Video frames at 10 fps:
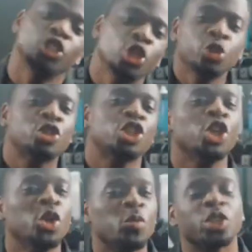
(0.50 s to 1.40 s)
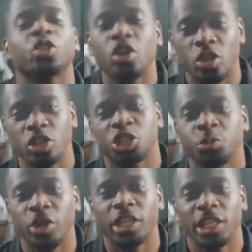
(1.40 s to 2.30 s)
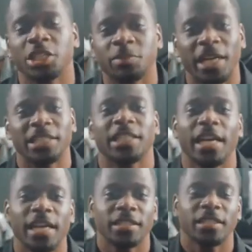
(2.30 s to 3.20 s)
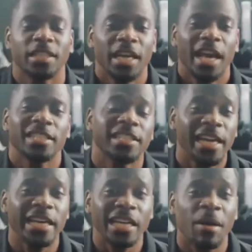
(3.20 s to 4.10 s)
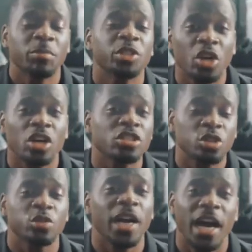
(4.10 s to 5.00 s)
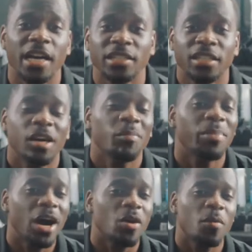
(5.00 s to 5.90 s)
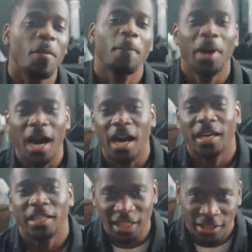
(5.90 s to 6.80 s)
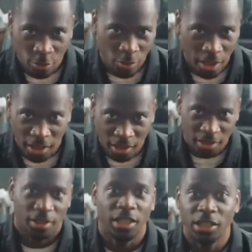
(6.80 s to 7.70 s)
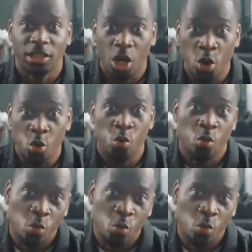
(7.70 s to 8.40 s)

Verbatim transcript: YouTube. what's going on? It's your boy Cuts by Chaz. And today I'm gonna be talking to you guys about my giveaway. Let's go.